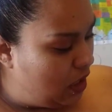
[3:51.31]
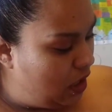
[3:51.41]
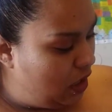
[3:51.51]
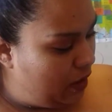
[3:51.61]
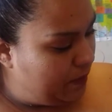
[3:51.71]

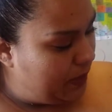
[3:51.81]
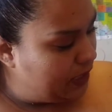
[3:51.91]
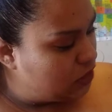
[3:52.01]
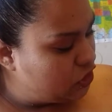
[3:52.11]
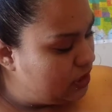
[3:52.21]
I
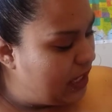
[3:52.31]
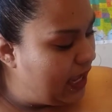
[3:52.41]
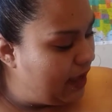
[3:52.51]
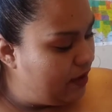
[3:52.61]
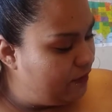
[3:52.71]
usually
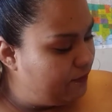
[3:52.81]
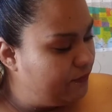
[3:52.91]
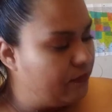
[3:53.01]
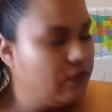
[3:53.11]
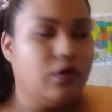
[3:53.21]

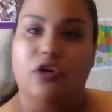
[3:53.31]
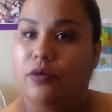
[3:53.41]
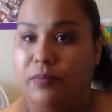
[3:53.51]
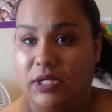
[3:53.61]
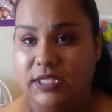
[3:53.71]
have
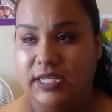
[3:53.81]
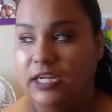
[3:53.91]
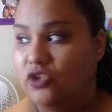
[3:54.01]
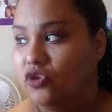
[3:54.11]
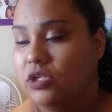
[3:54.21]
her bus
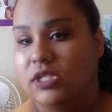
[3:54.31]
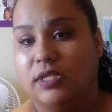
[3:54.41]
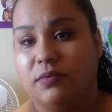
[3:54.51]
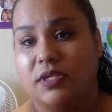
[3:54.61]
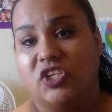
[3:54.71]
schedule because
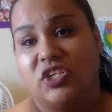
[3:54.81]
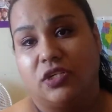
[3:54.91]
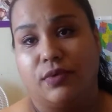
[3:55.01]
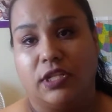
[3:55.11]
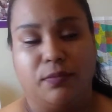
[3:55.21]
sometimes she
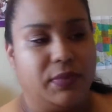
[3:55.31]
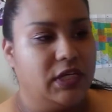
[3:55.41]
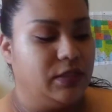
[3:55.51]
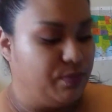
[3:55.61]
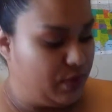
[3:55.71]
does ride the
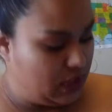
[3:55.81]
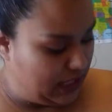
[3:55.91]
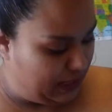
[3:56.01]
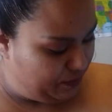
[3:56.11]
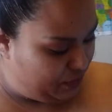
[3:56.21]
bus, but
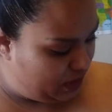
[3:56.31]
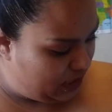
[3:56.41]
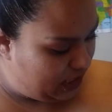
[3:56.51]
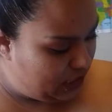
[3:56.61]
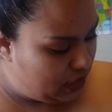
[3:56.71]
I didn't put
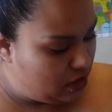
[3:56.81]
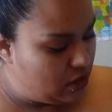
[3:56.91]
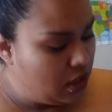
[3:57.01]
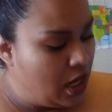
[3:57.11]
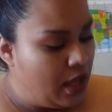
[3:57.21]
it in
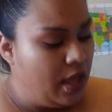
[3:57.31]
here.